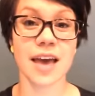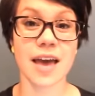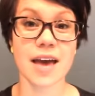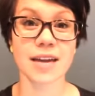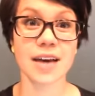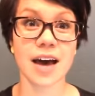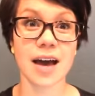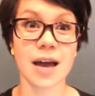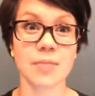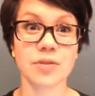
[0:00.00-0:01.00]
And
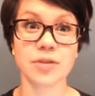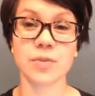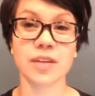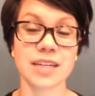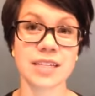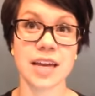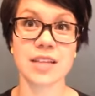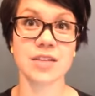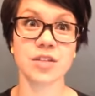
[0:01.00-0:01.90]
I am just really excited.